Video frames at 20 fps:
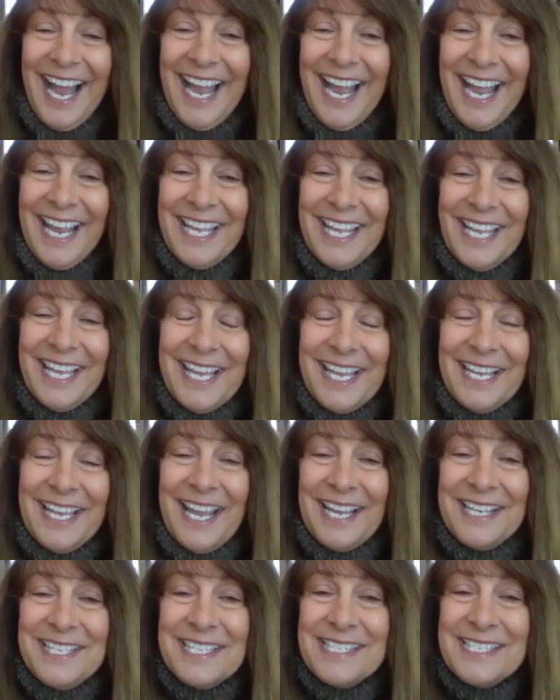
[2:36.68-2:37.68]

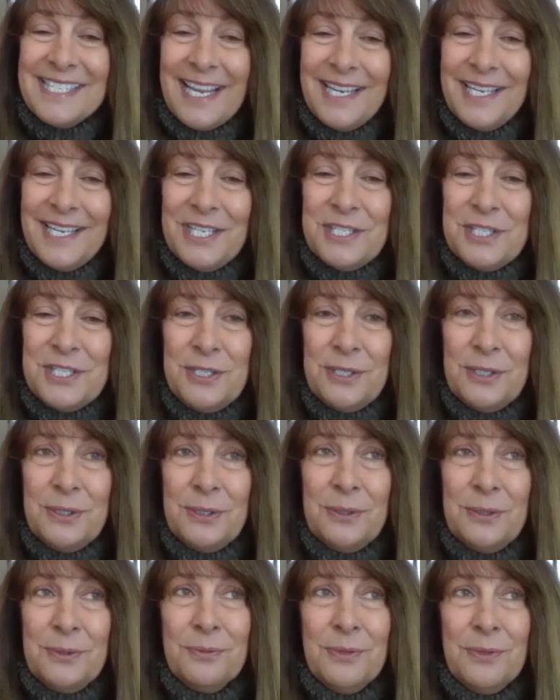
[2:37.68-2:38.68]
I decided
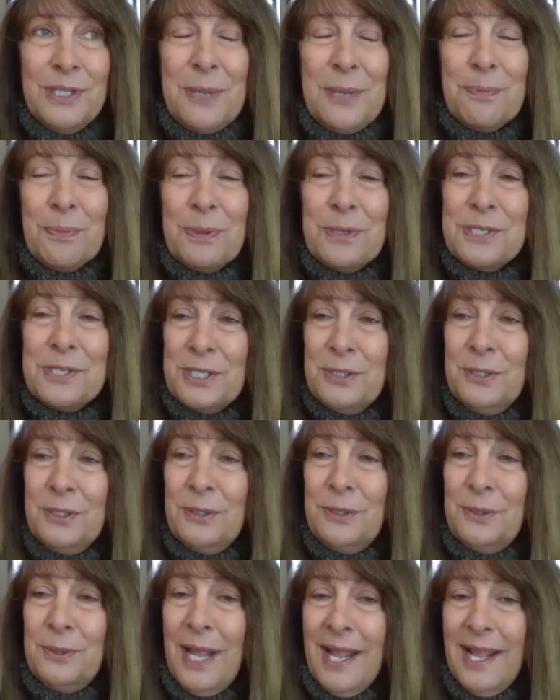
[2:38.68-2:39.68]
to really
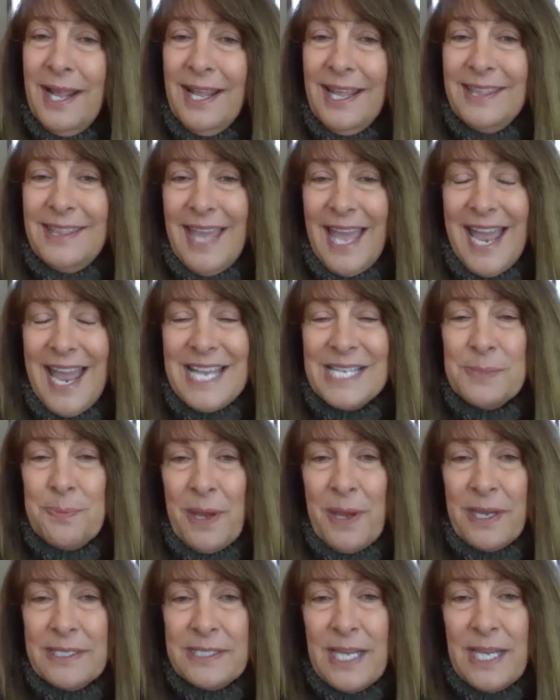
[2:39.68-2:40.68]
pursue the
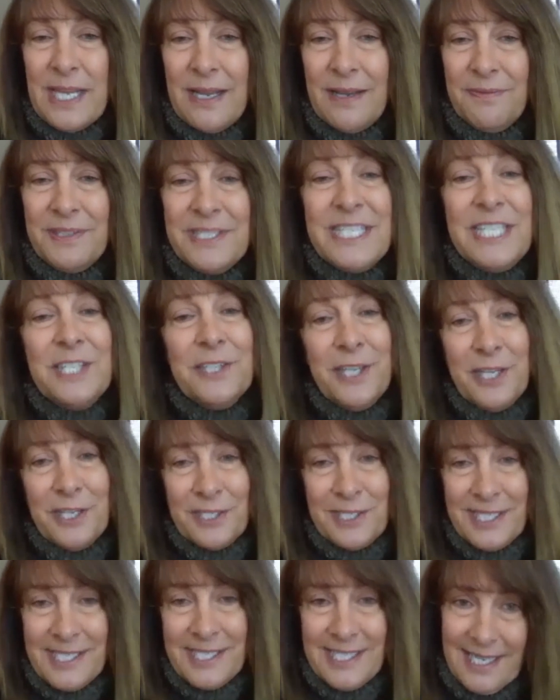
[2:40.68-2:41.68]
aspect of
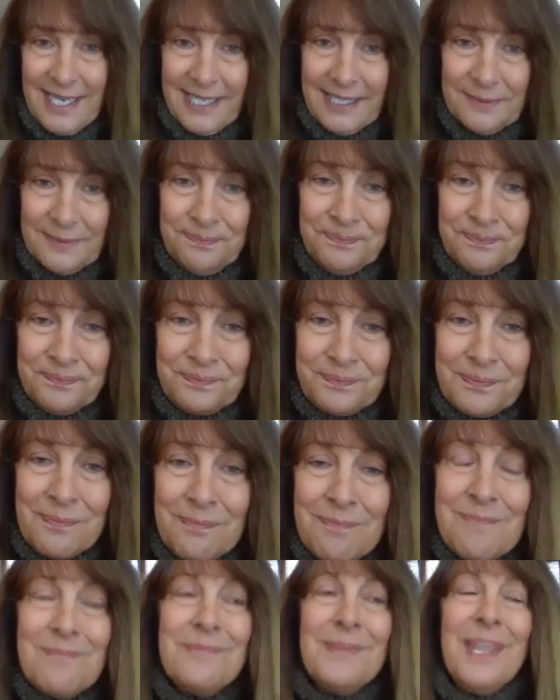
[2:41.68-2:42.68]
interior design.
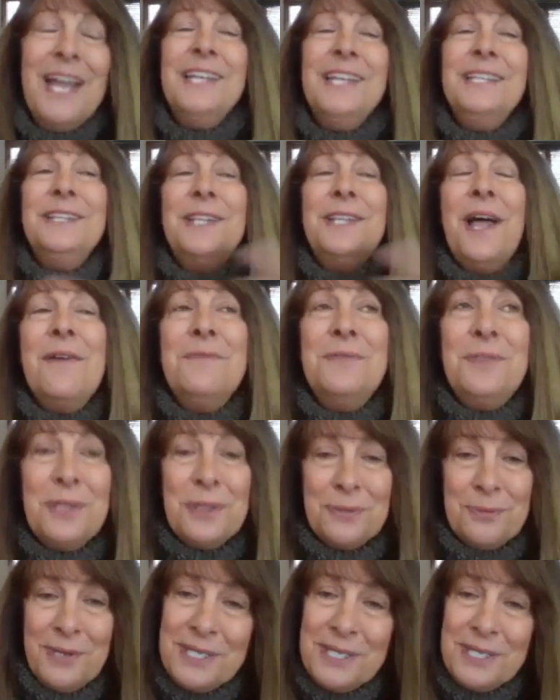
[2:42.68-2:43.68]
I love
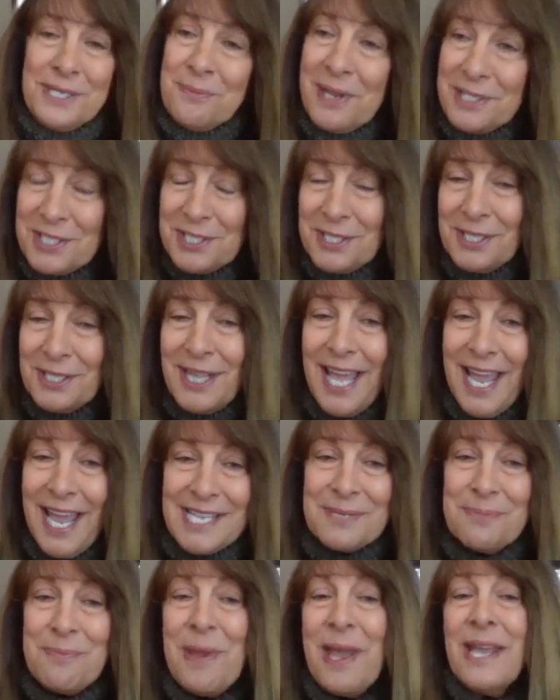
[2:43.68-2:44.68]
the three-dimensional
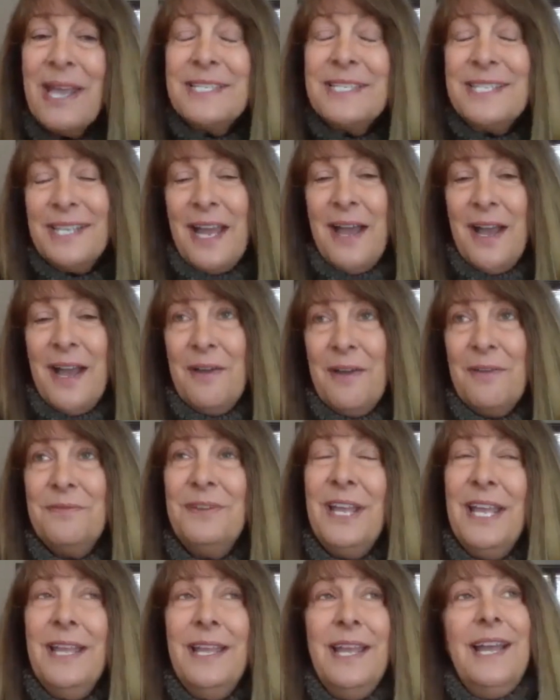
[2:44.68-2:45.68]
aspect
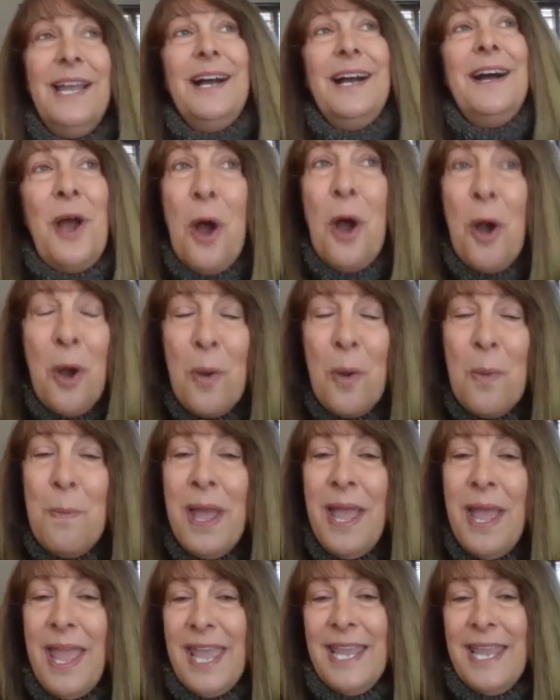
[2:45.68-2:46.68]
of
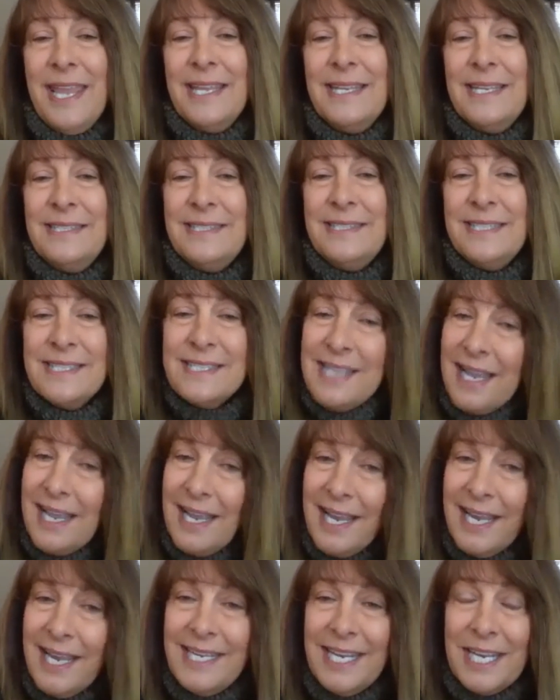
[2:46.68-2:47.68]
home and
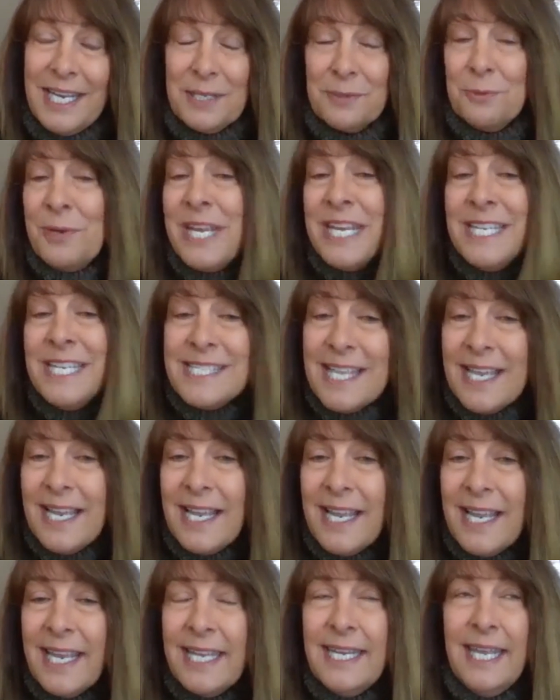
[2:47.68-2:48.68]
design and
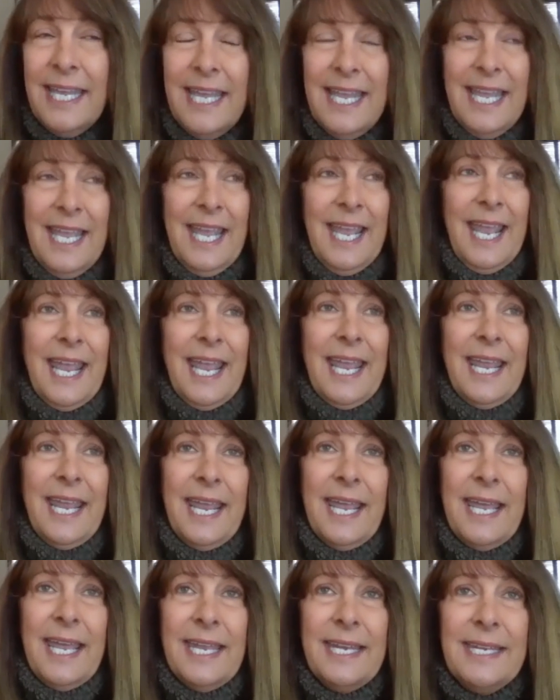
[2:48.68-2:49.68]
redesign.
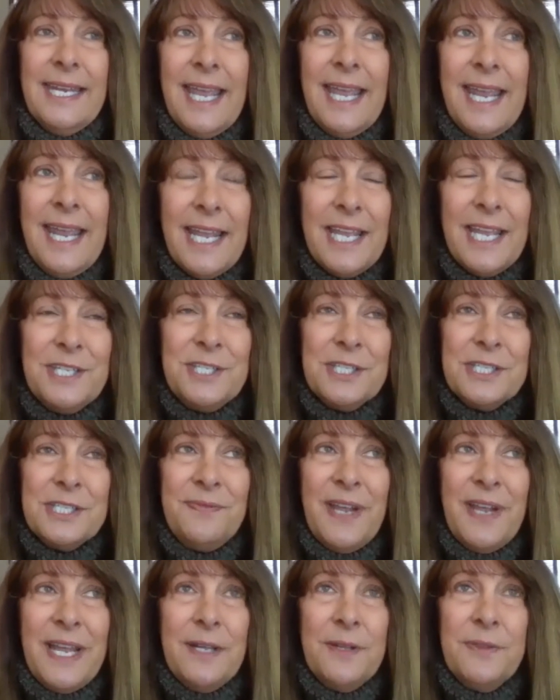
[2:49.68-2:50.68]
And I
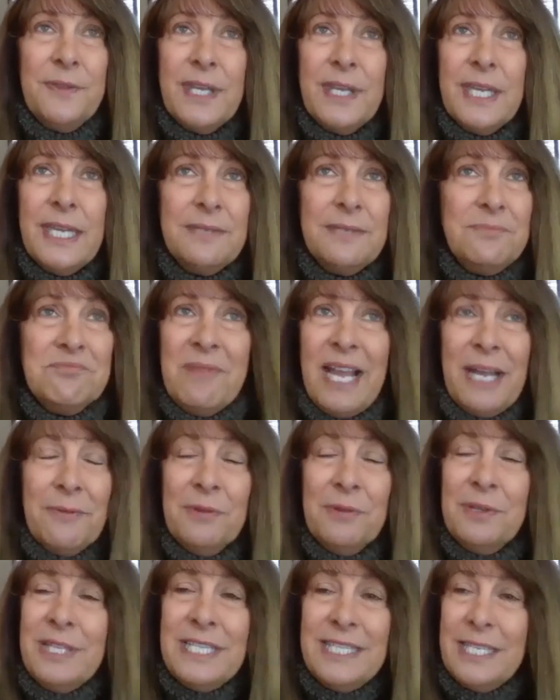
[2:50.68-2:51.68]
just found that I
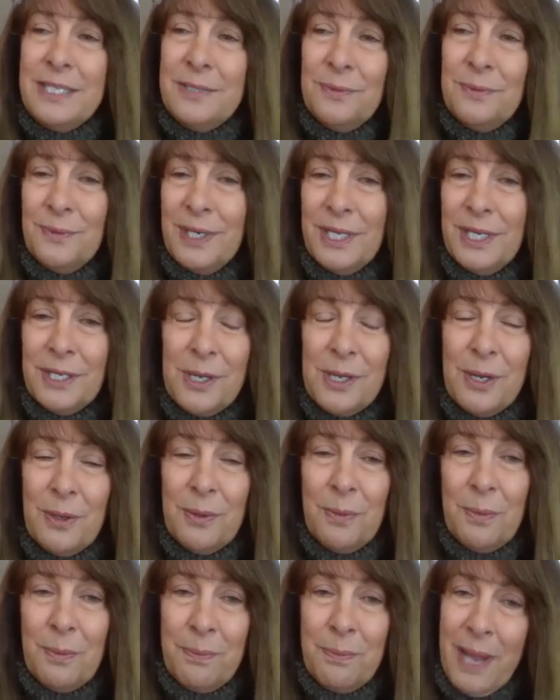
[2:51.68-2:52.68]
really didn't want to
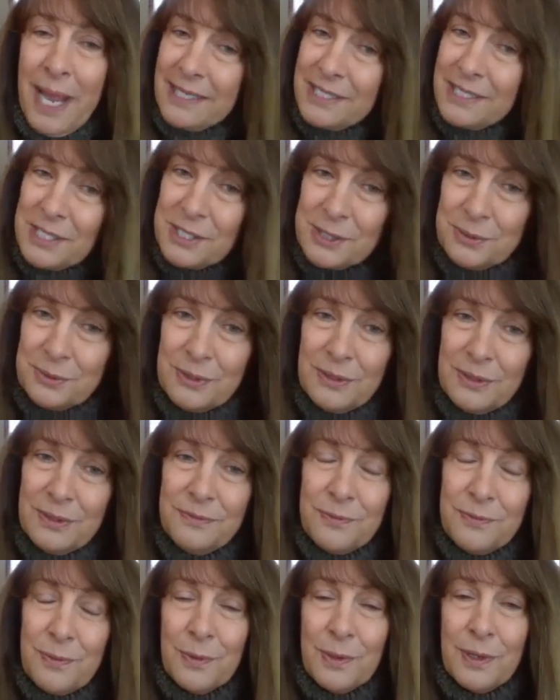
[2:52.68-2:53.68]
go back to
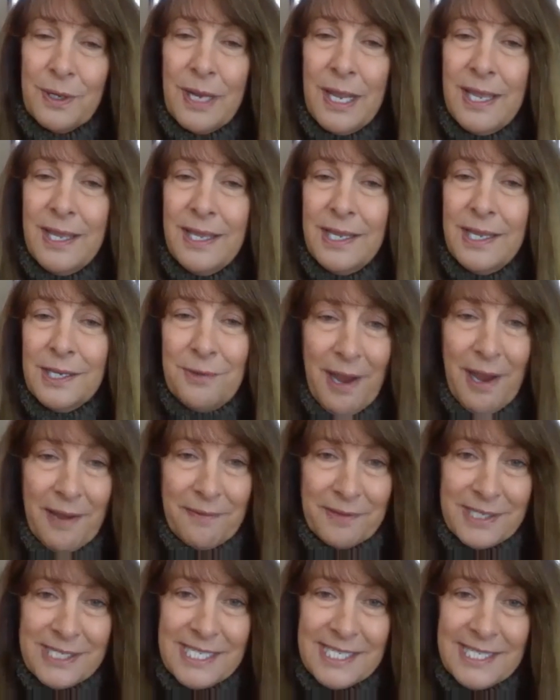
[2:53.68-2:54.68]
school for
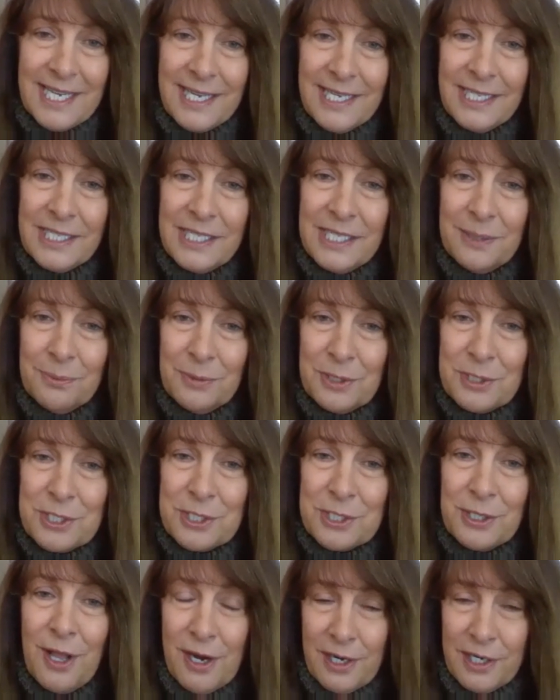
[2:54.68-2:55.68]
graphic design and
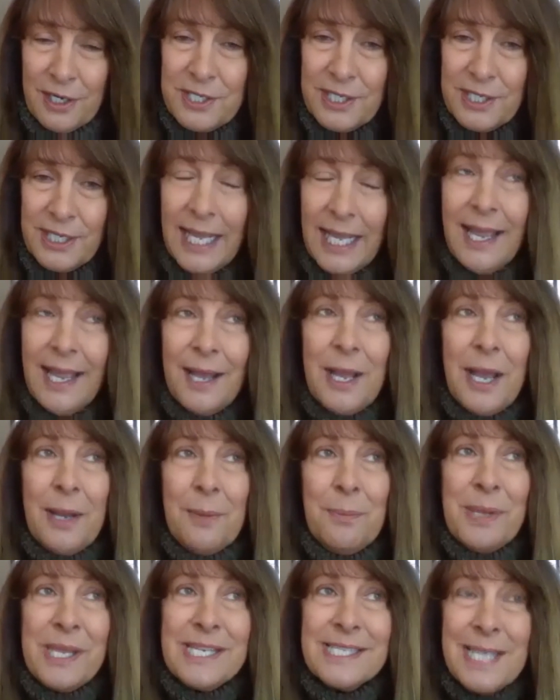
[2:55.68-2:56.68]
commercial art
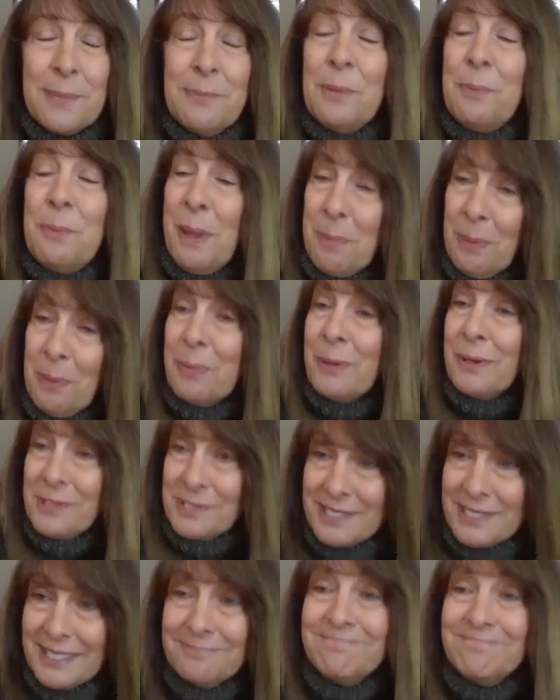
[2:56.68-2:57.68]
because I'm a people
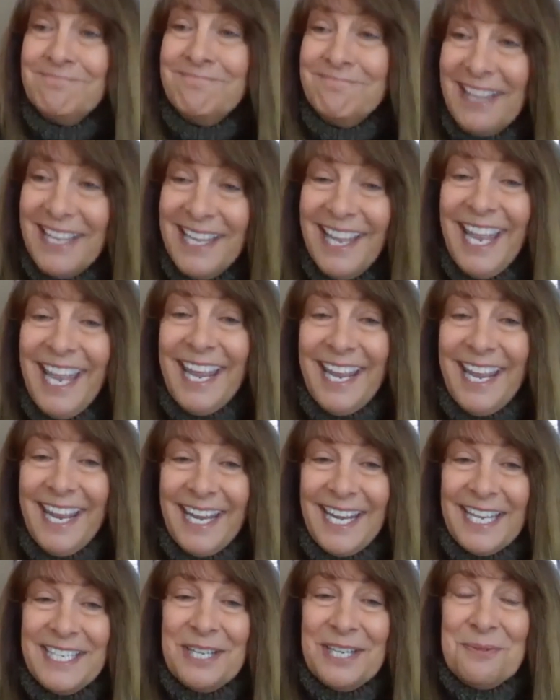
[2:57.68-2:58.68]
person
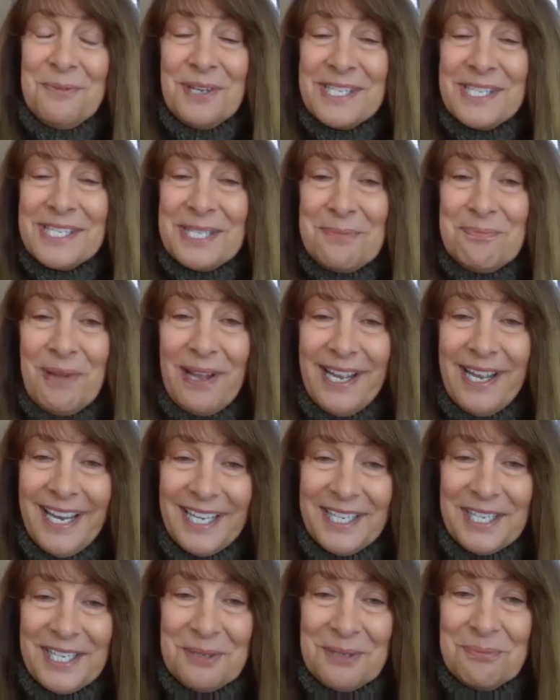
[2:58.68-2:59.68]
and I didn't want to sit
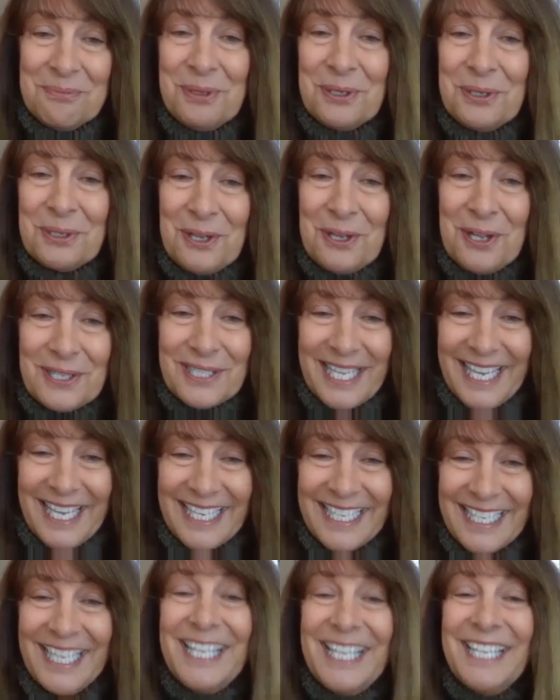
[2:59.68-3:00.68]
behind a computer all
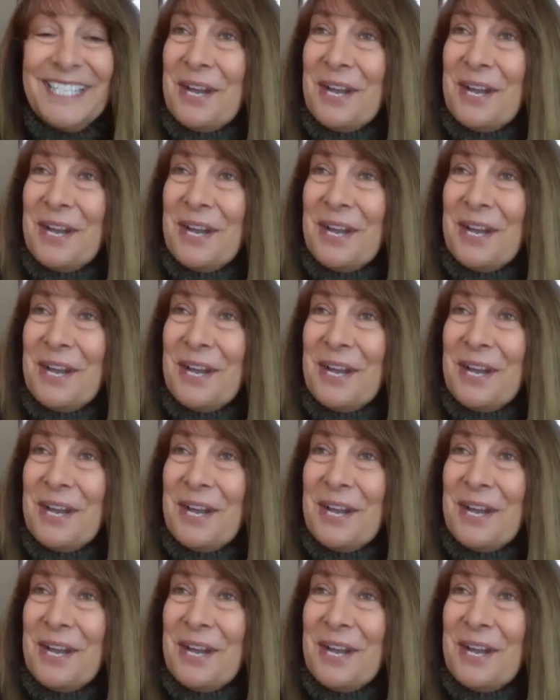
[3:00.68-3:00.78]
day.